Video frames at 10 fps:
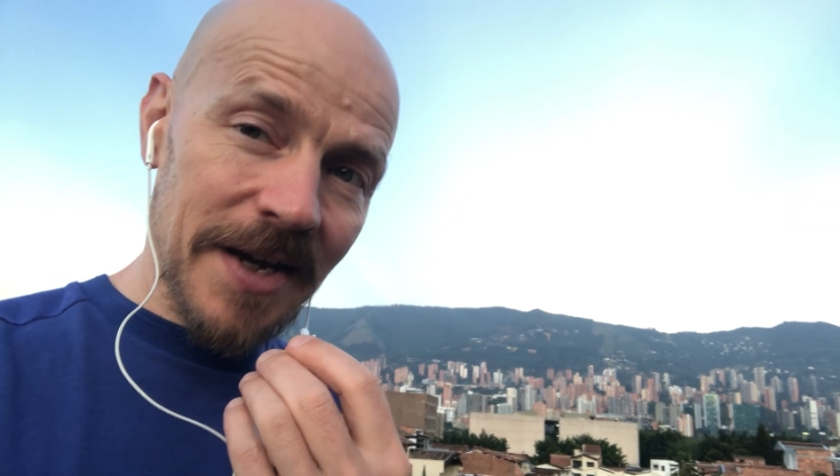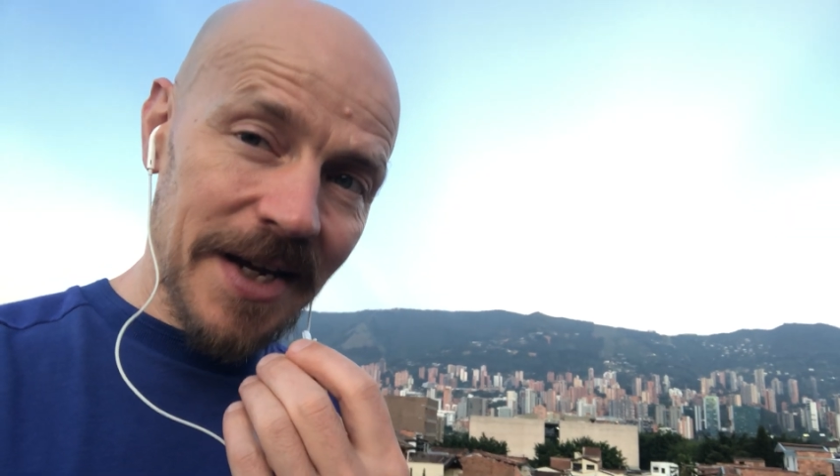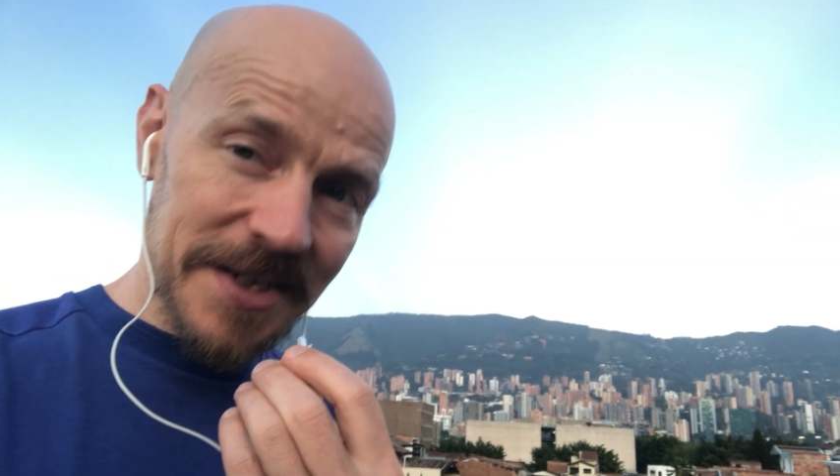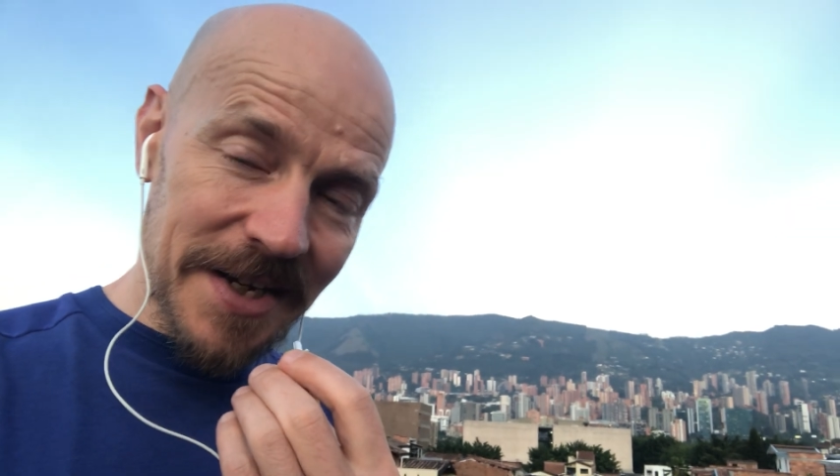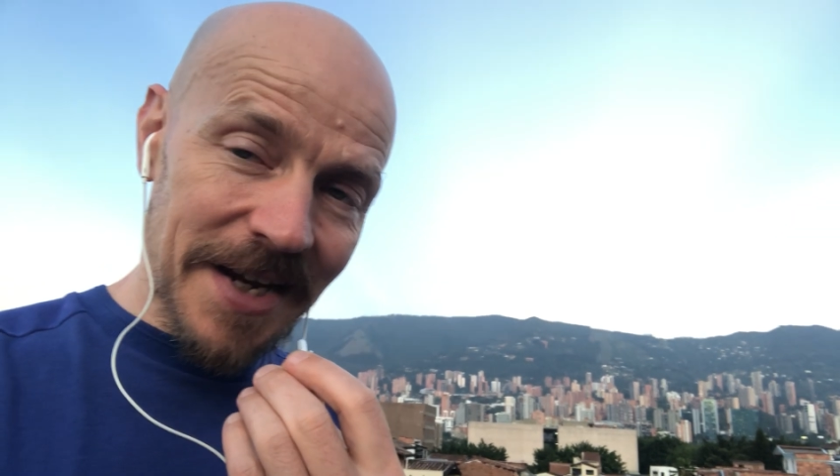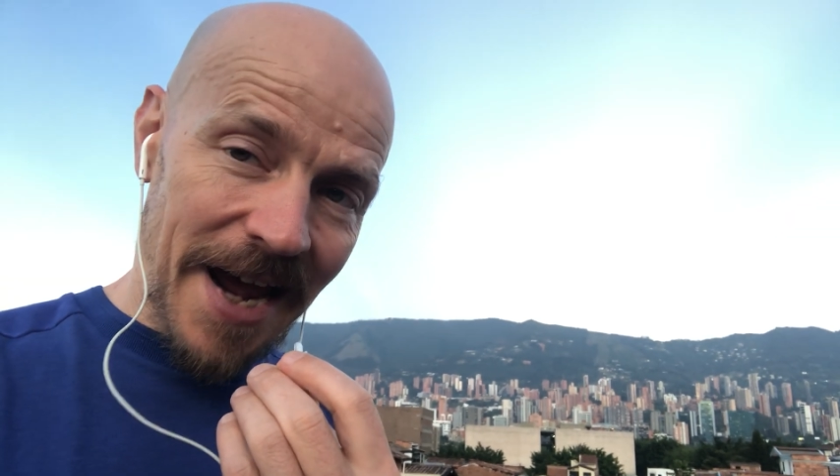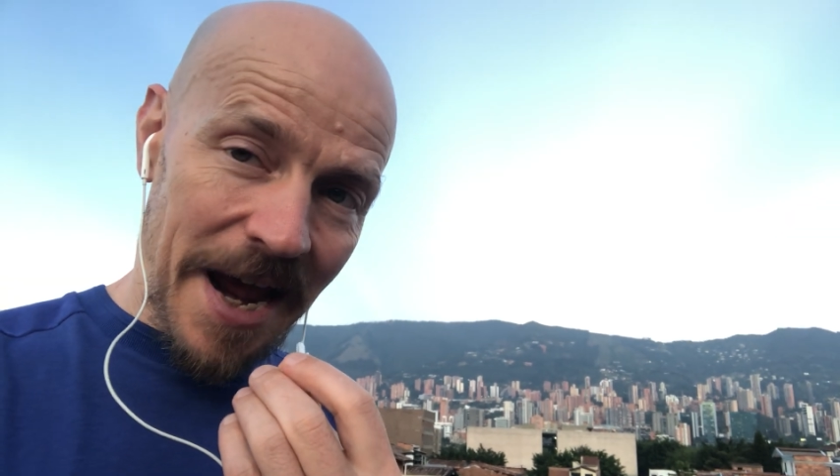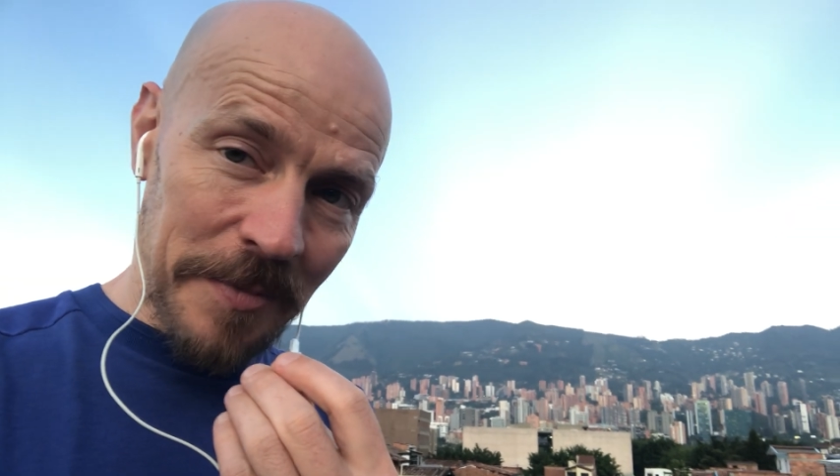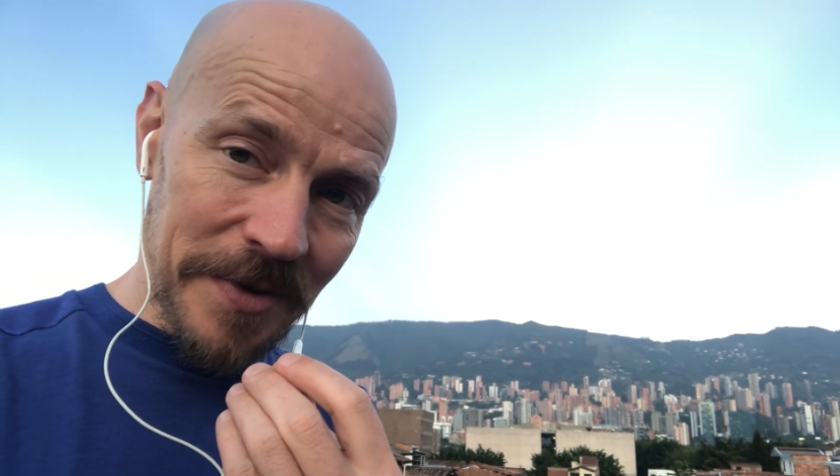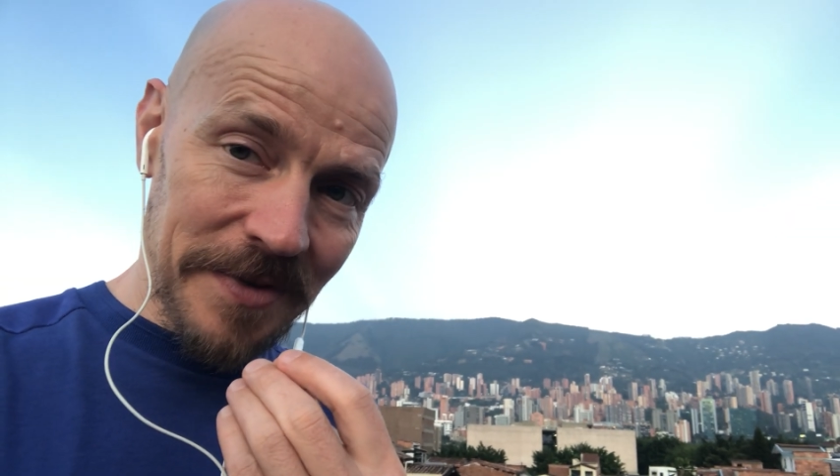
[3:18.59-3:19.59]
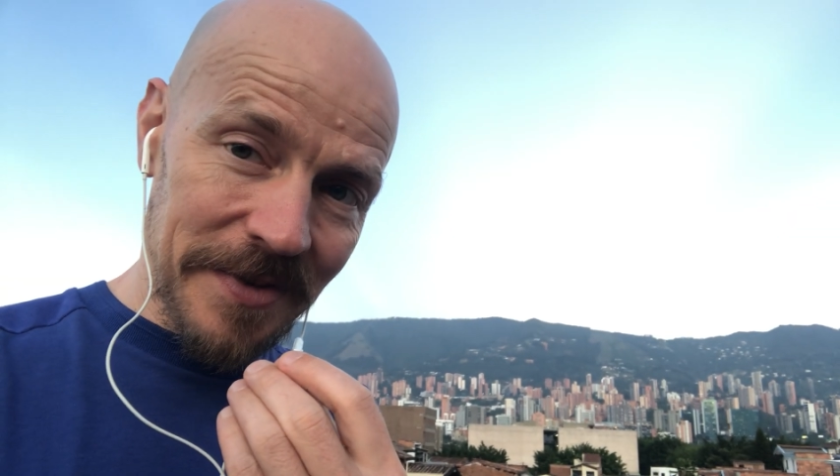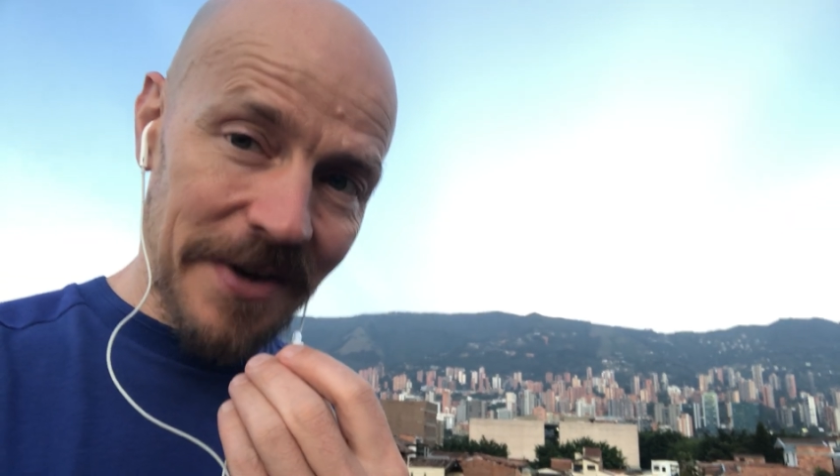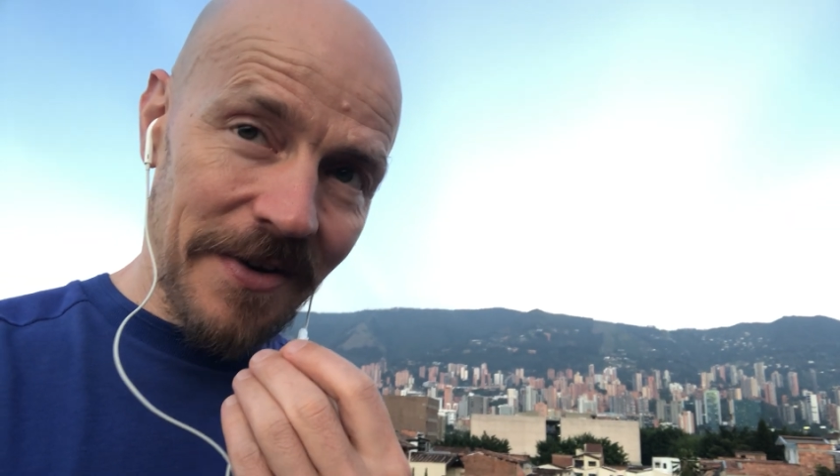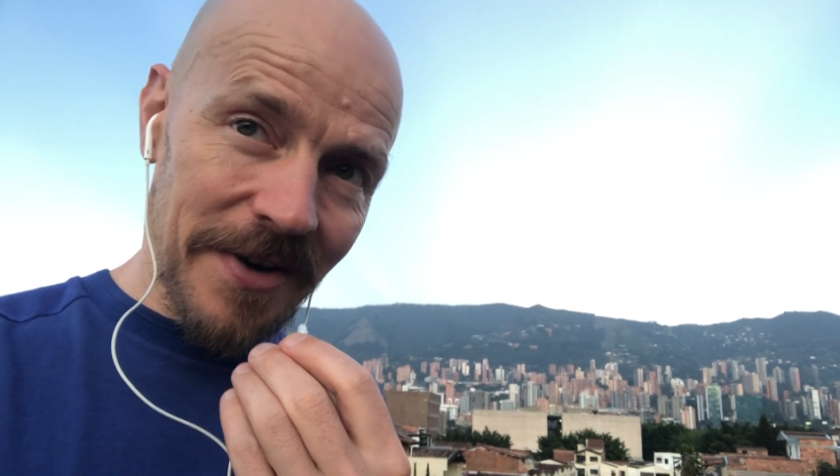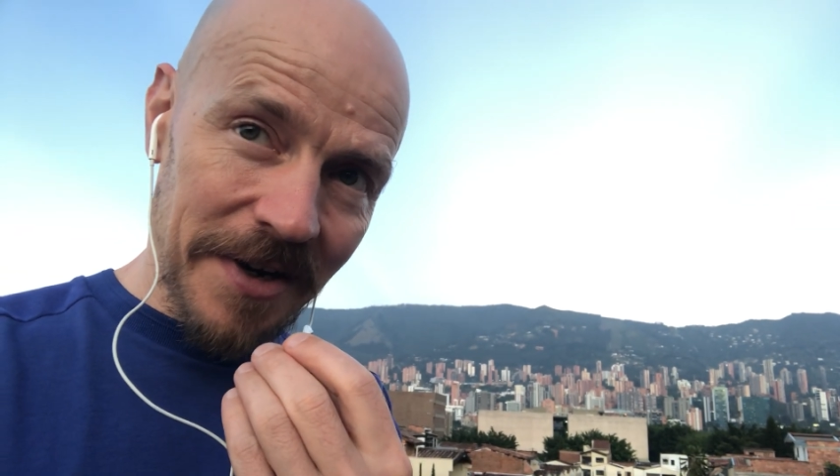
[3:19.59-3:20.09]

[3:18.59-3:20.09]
It's going to happen. There are